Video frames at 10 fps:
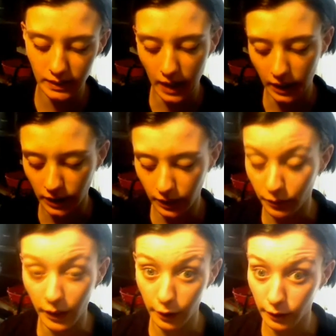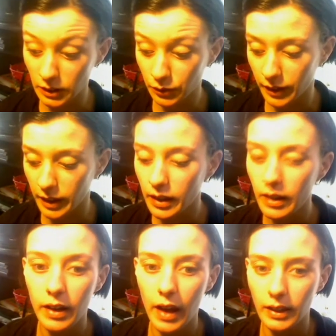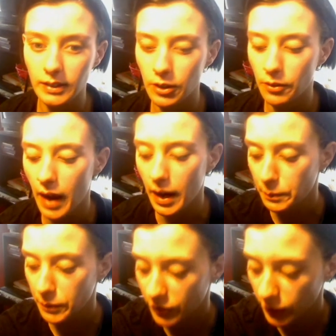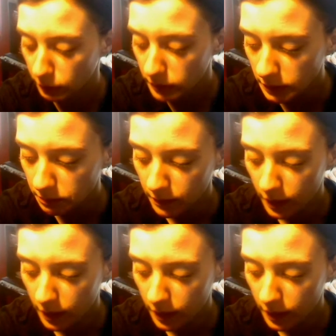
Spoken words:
it's actually fragrance free and it has no added perfumes.